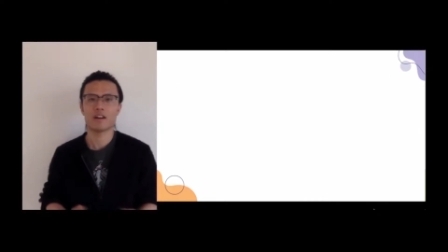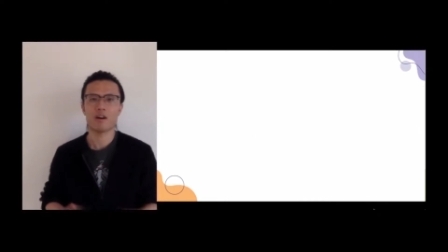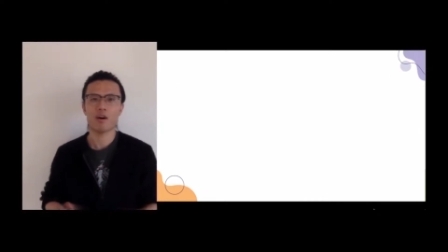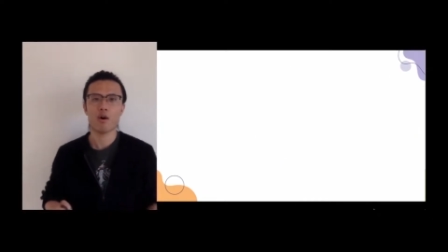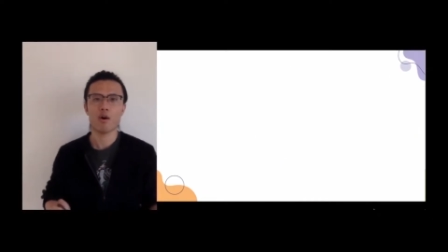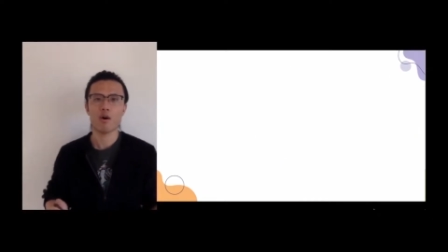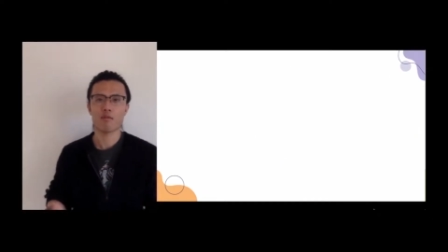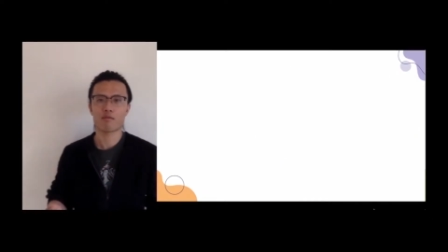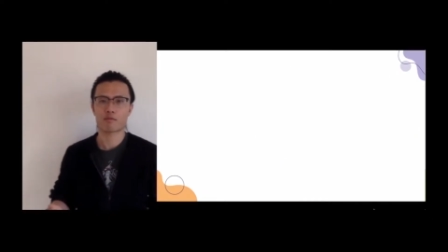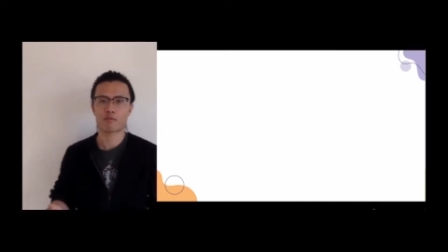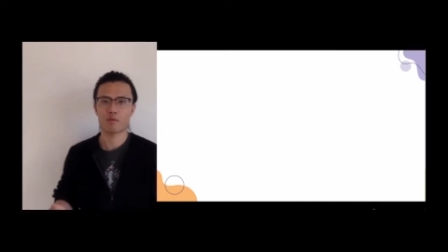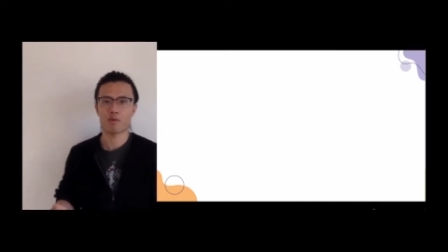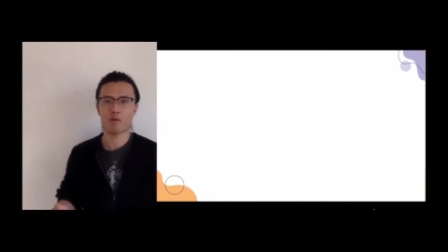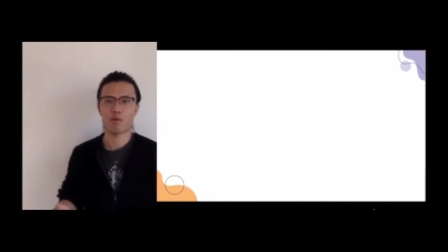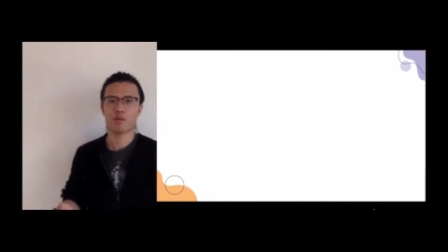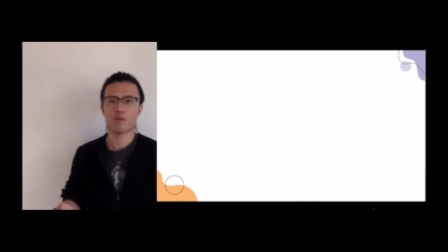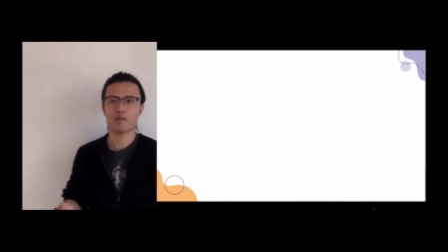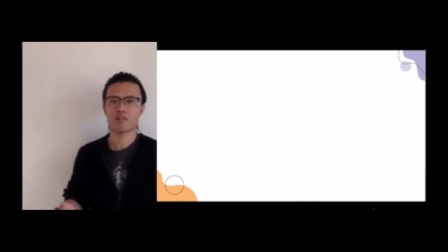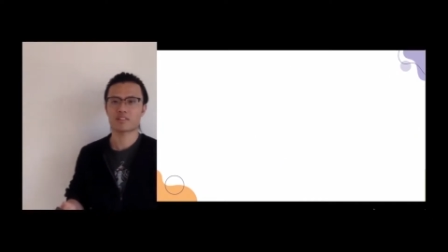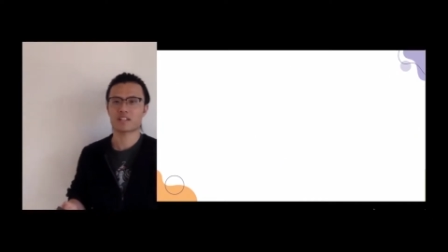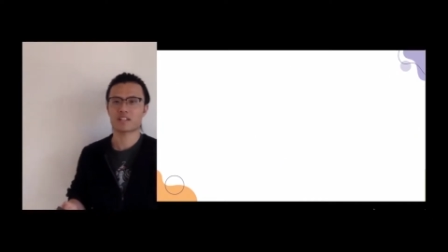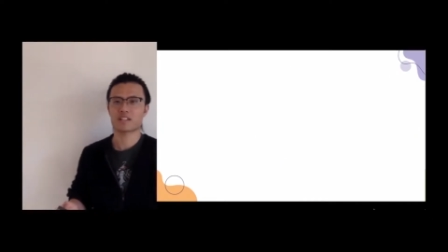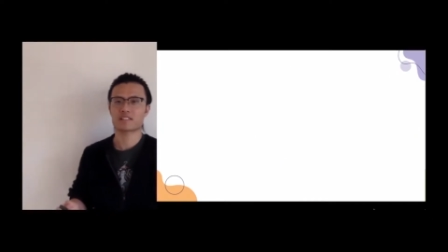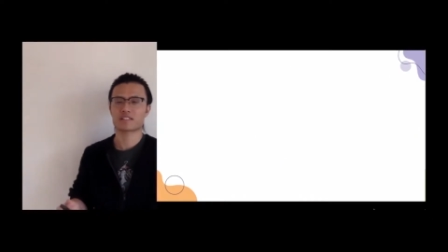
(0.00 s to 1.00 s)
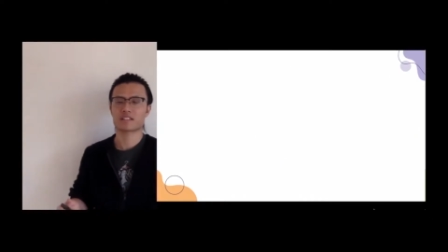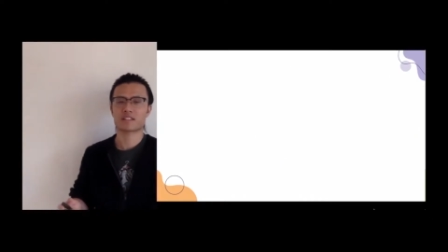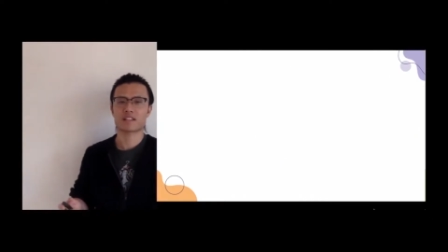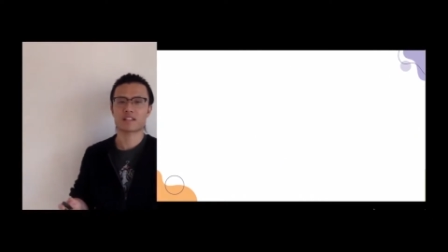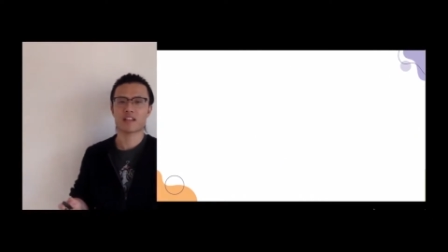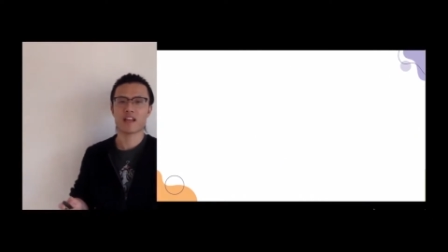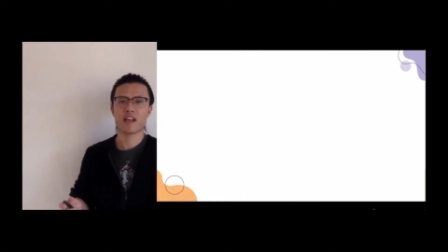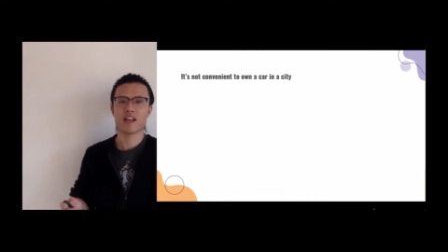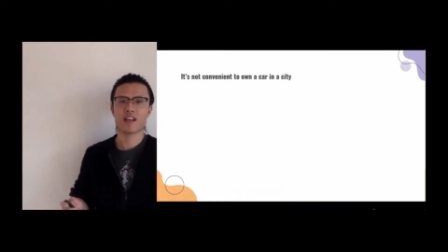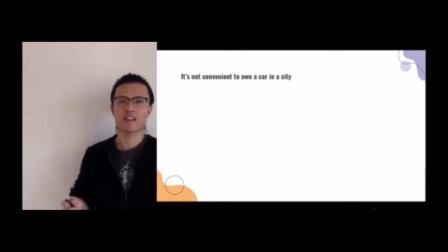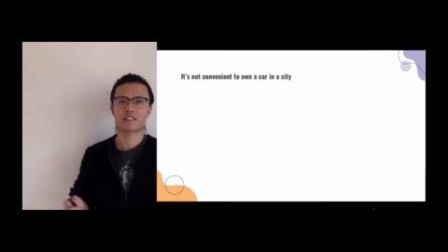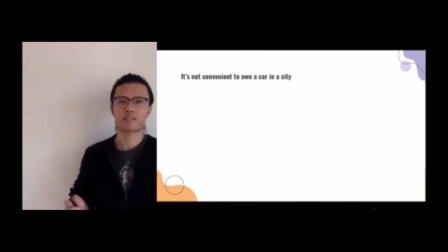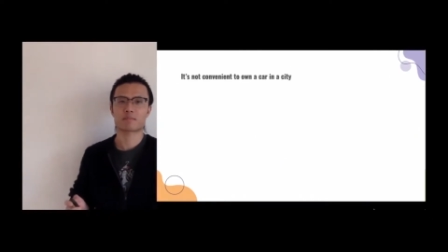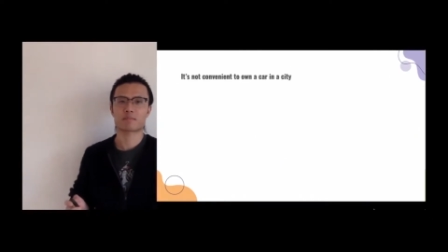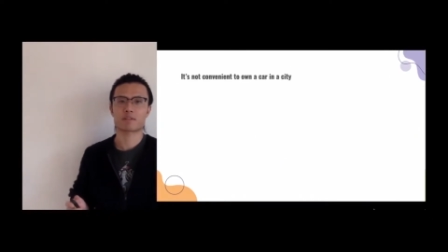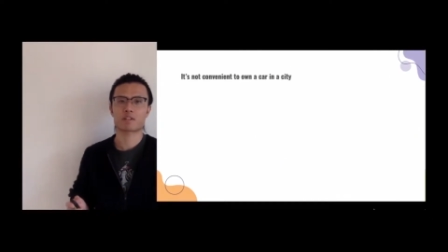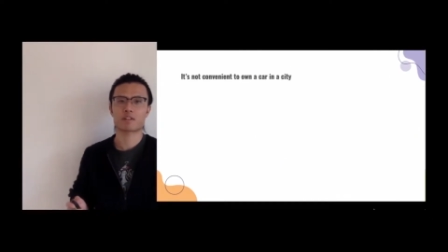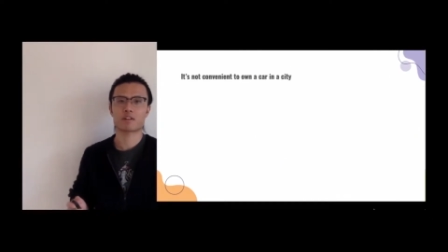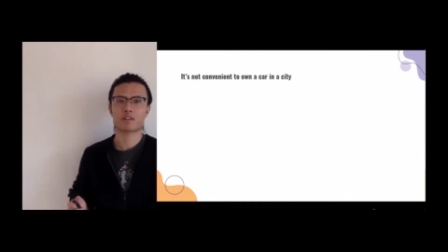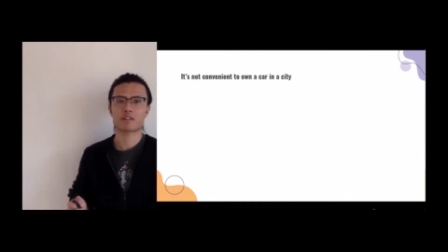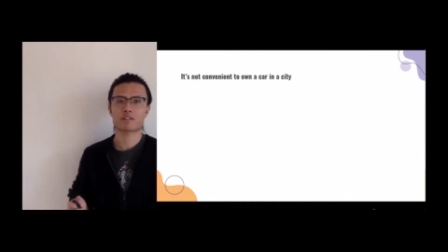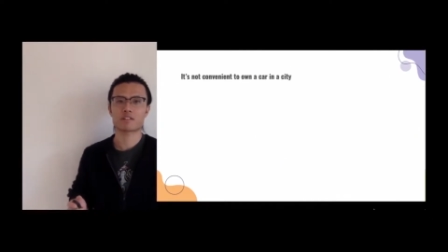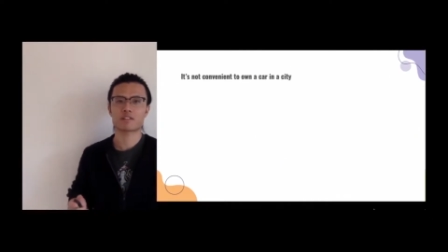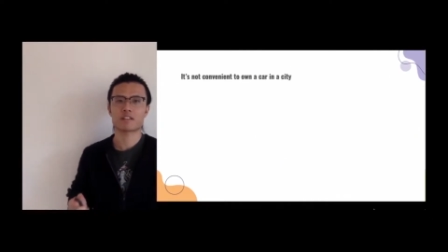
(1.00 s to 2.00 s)
Of course that's the case,
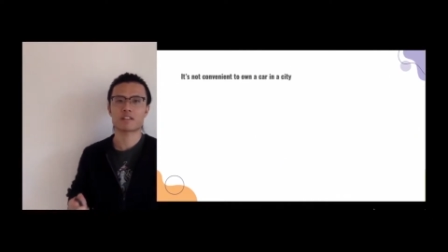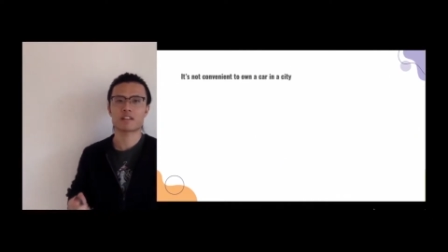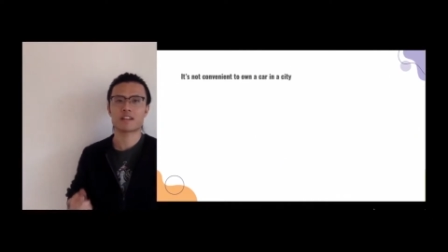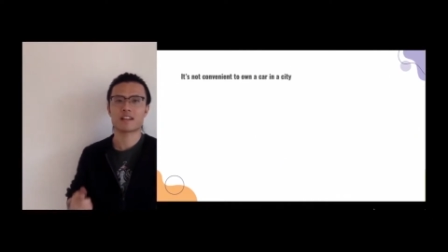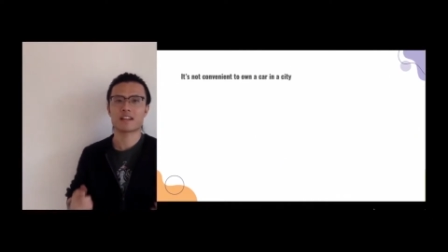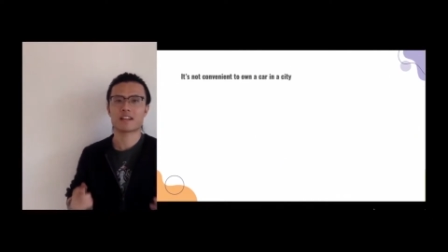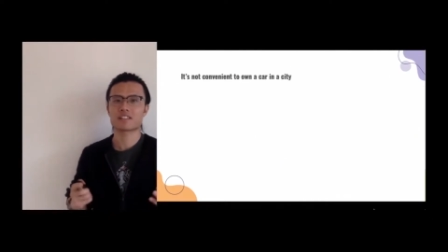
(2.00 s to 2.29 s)
because